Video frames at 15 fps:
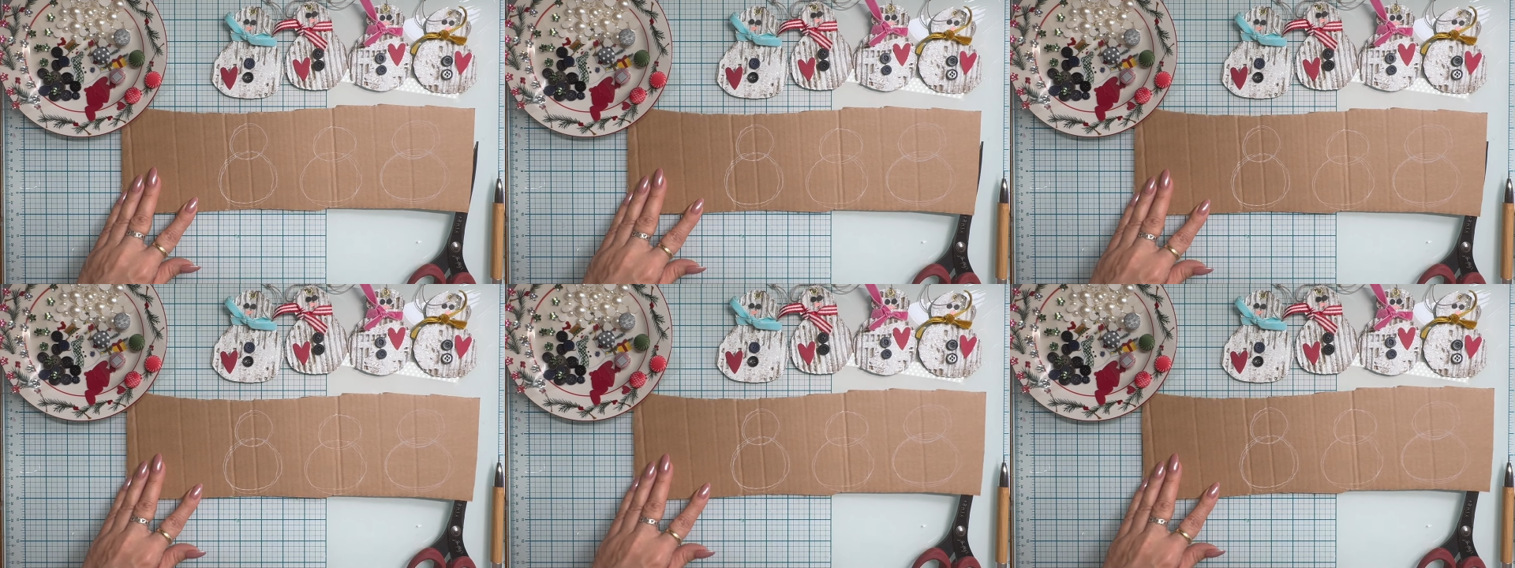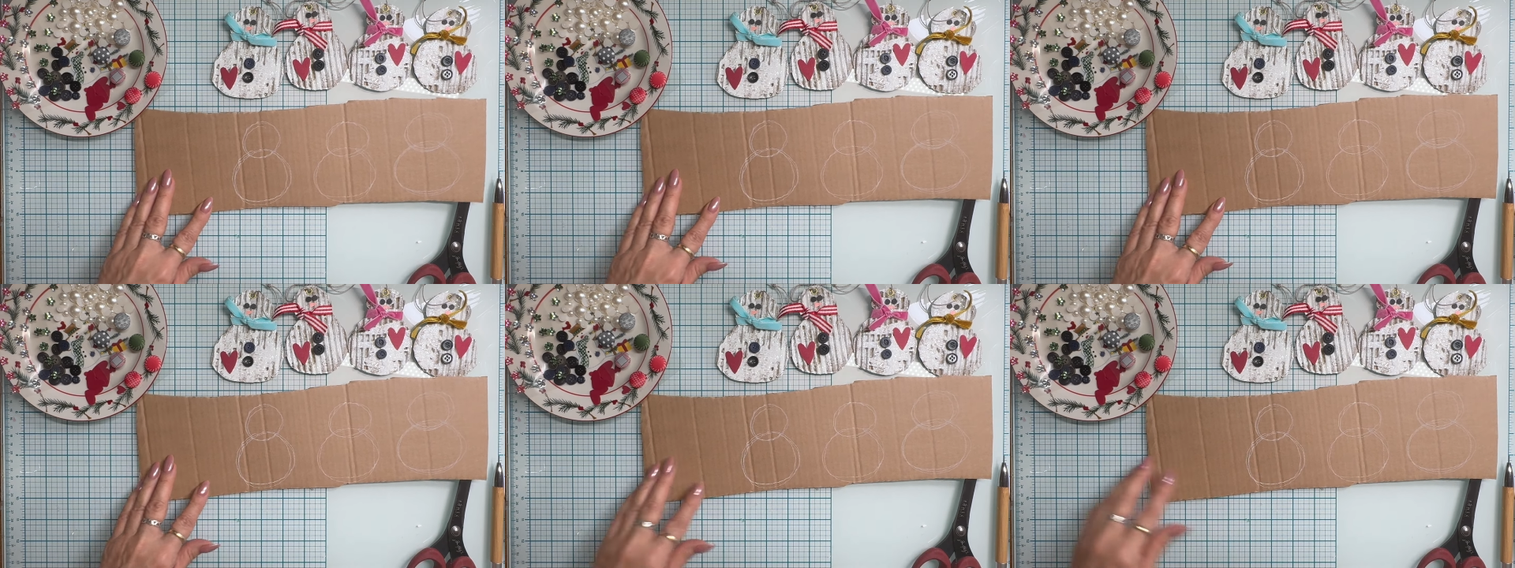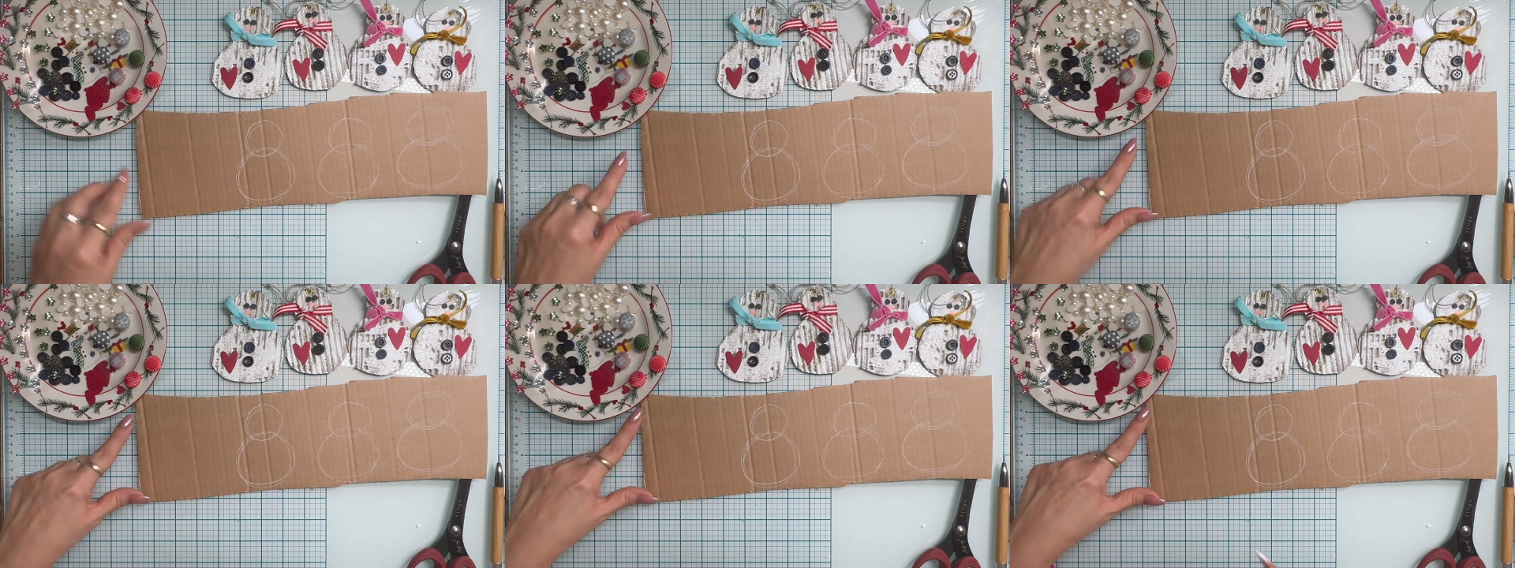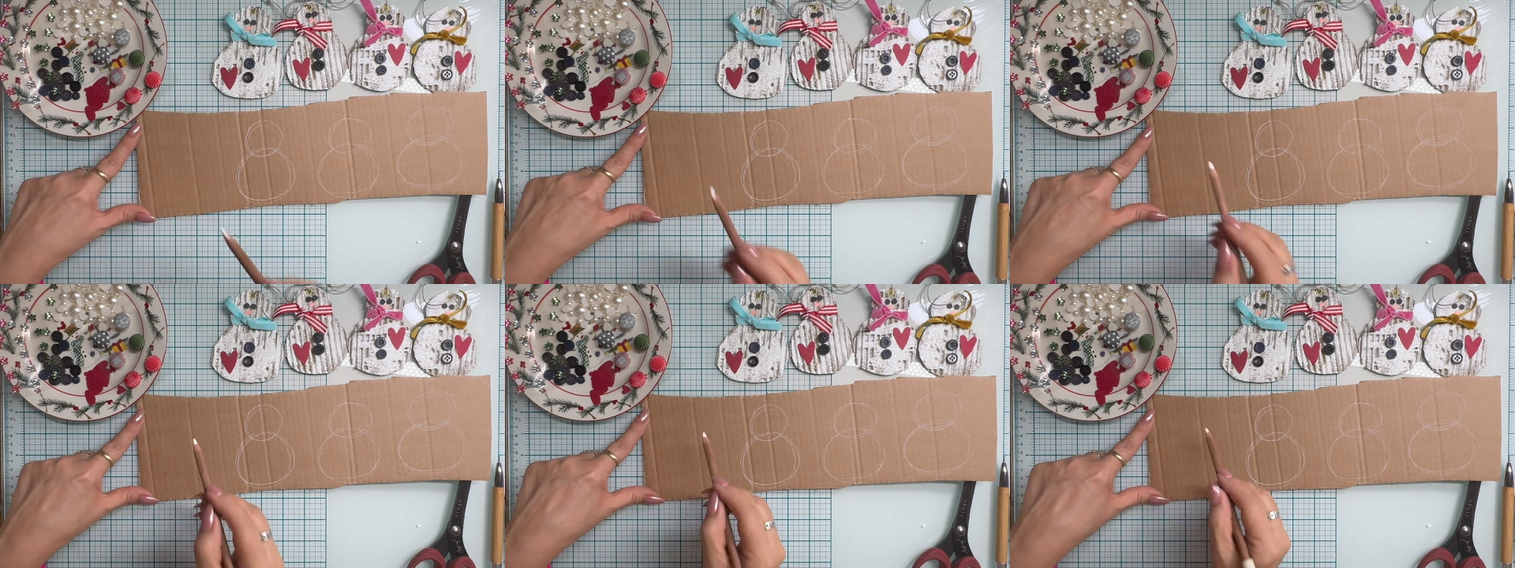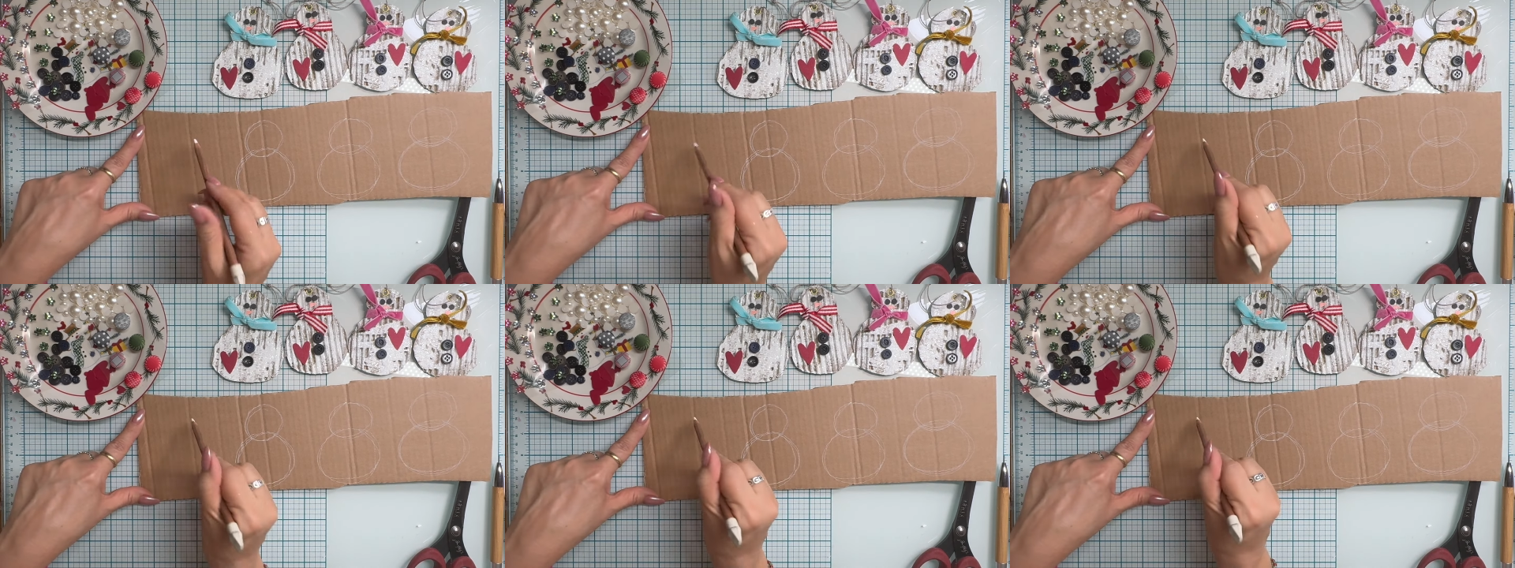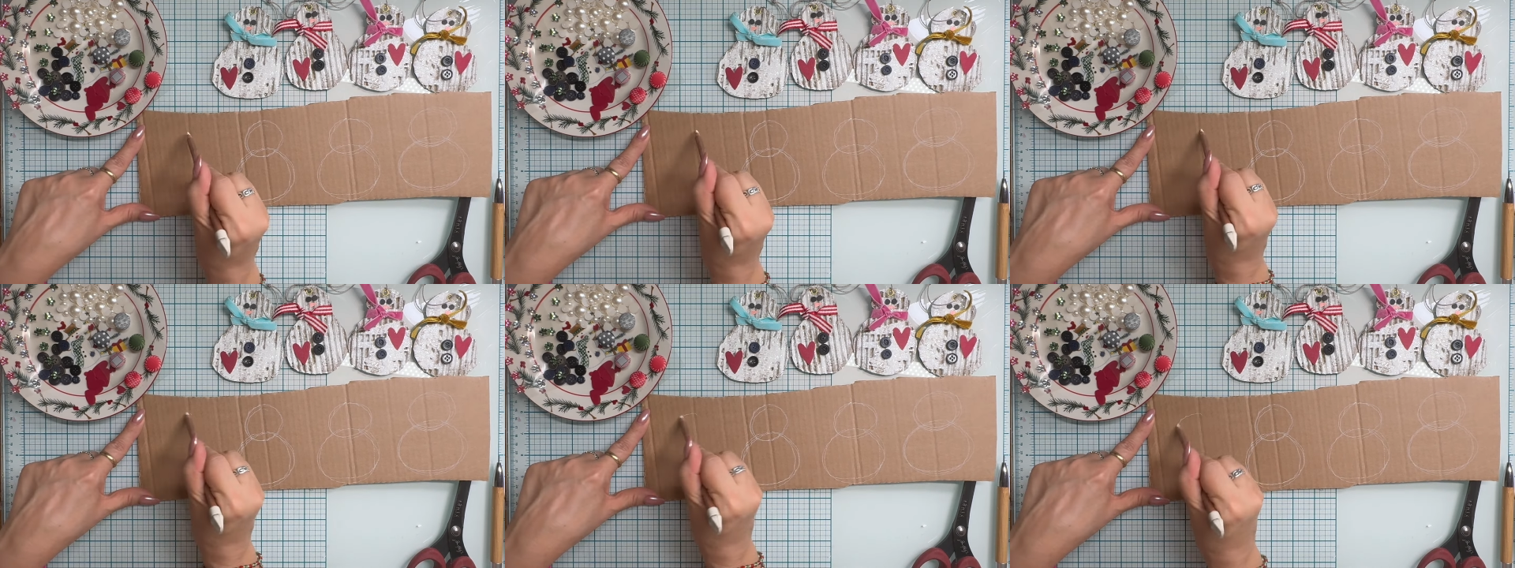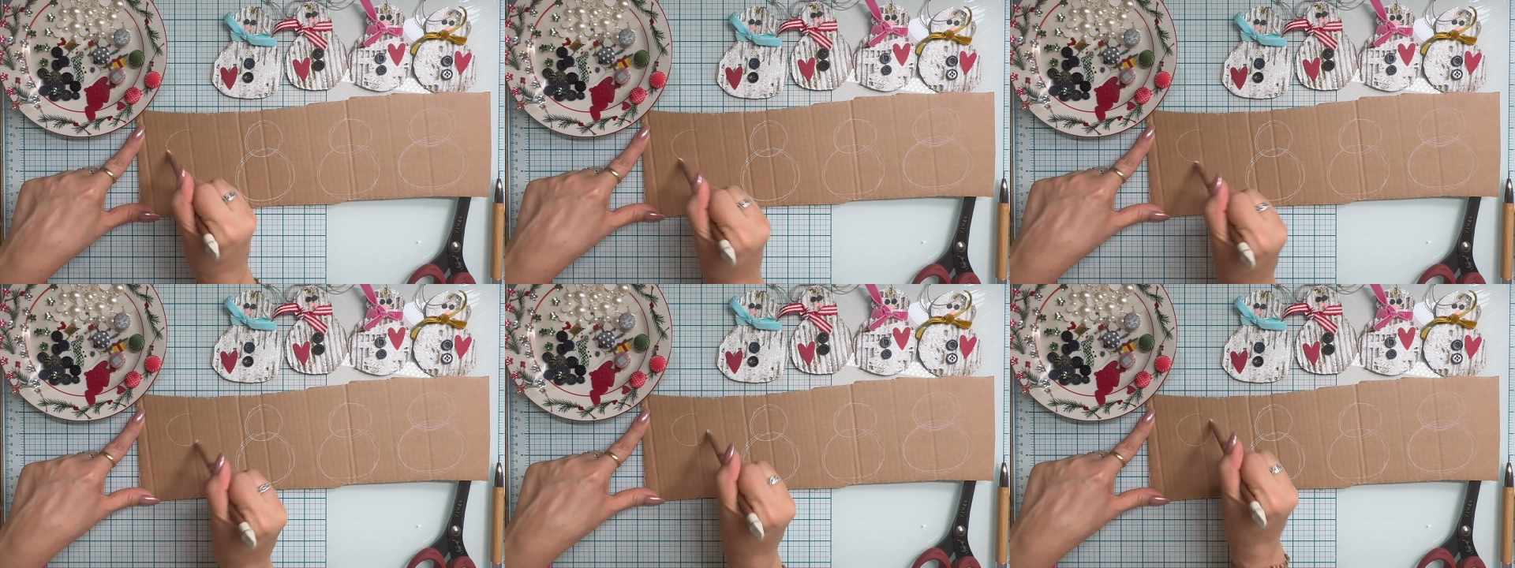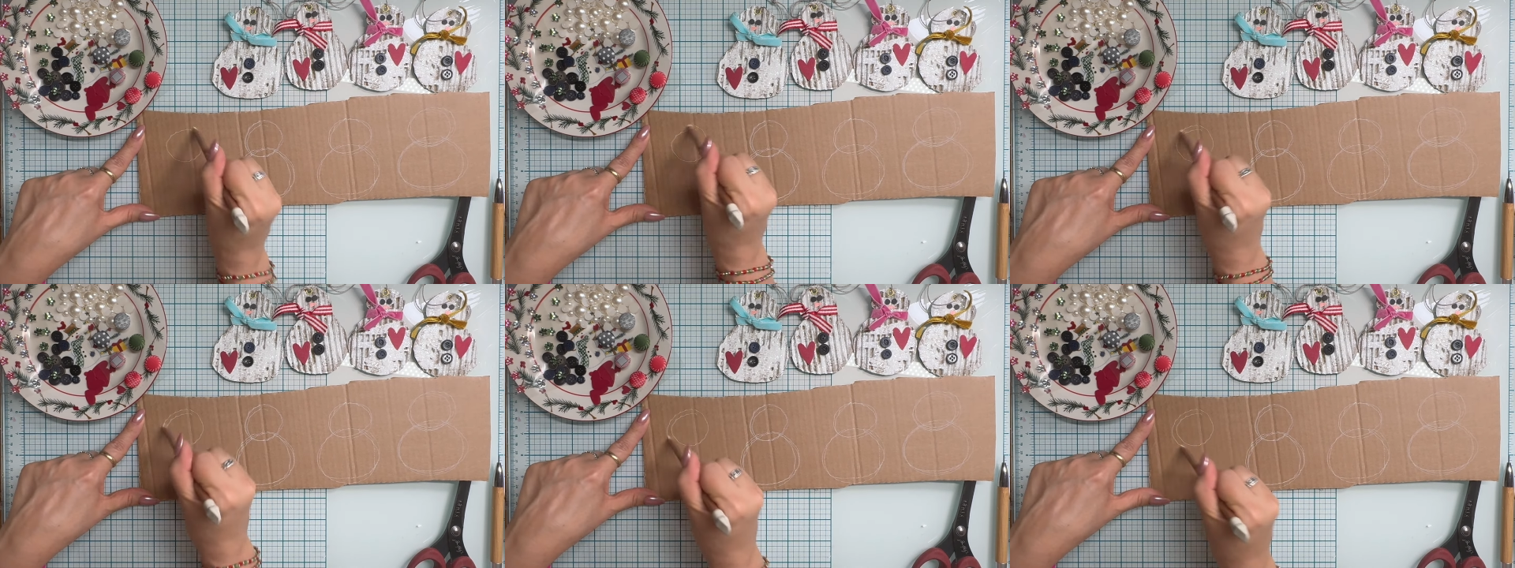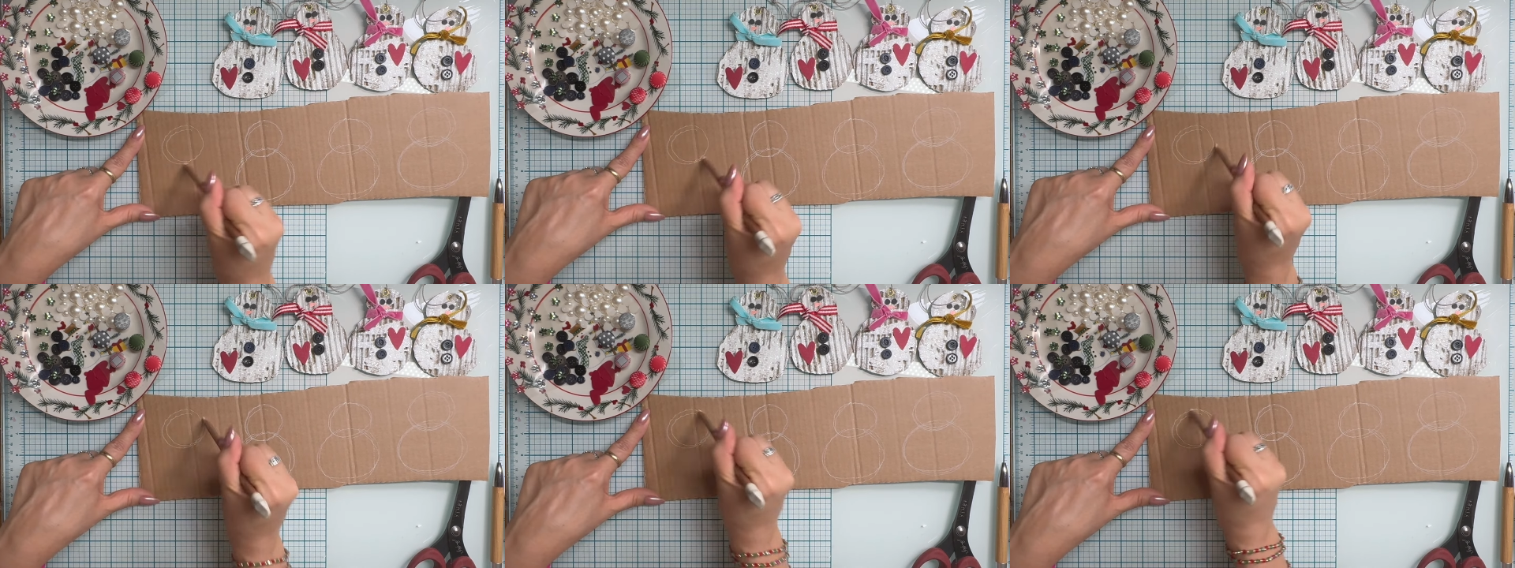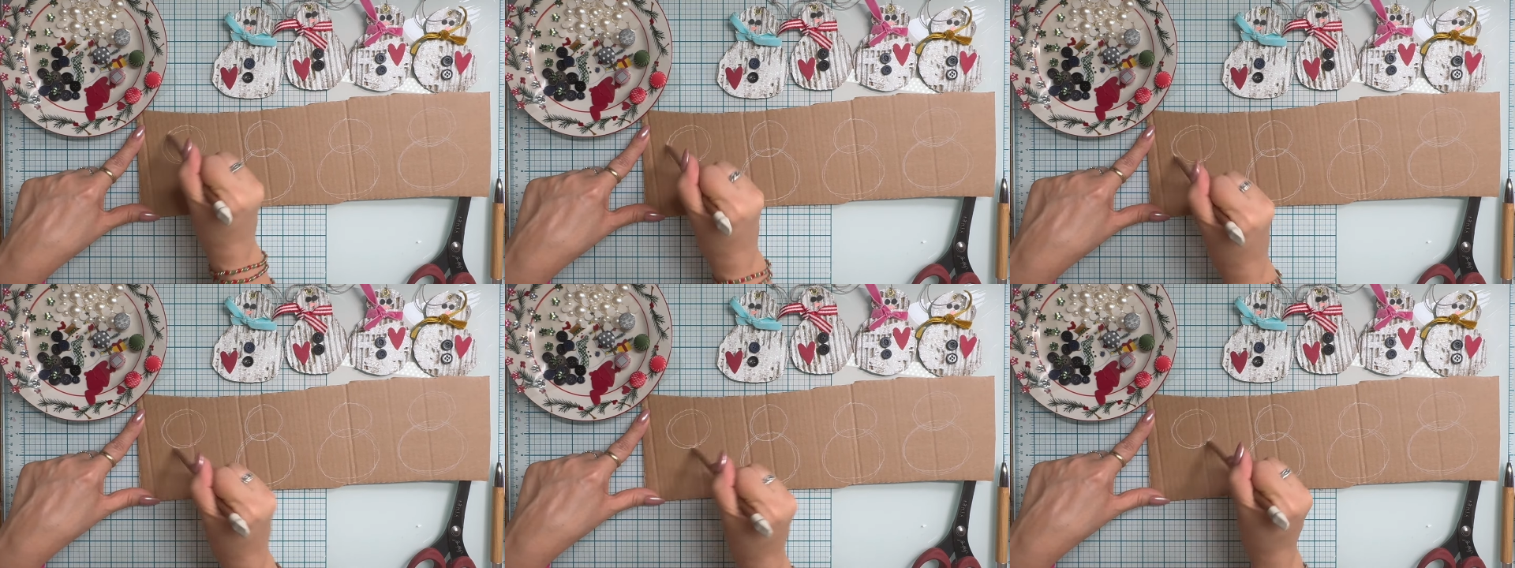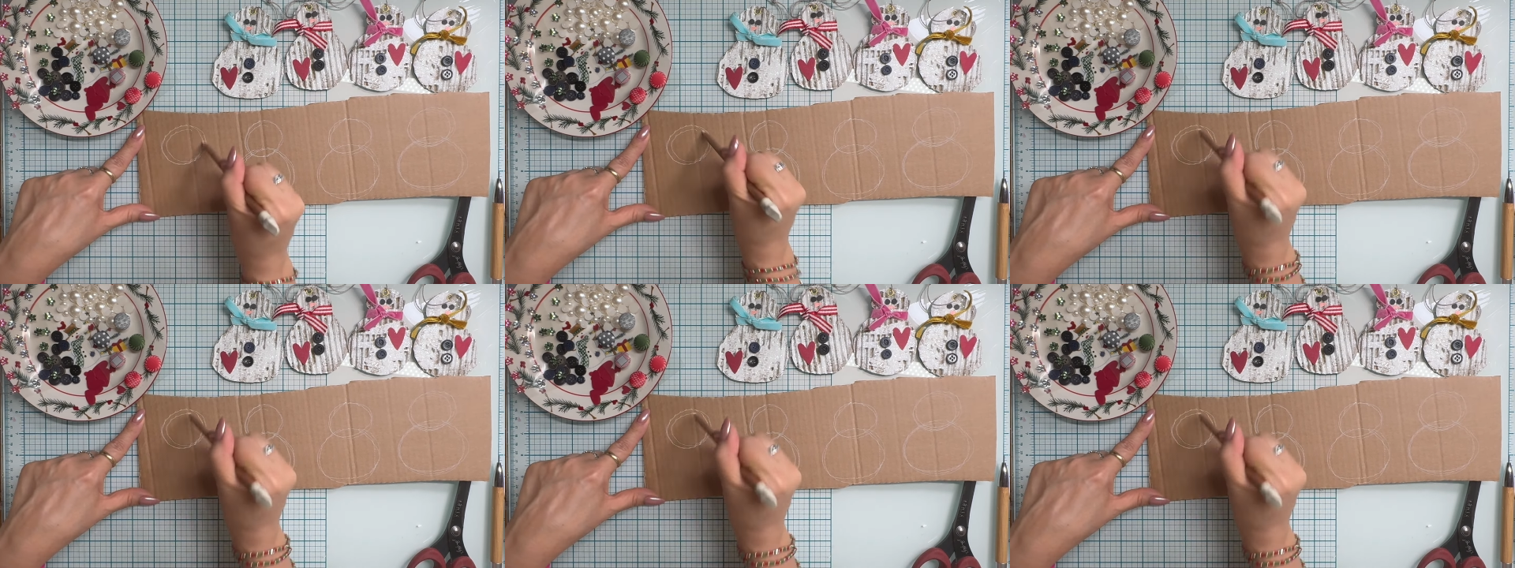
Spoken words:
Nobody's mouth can be seen.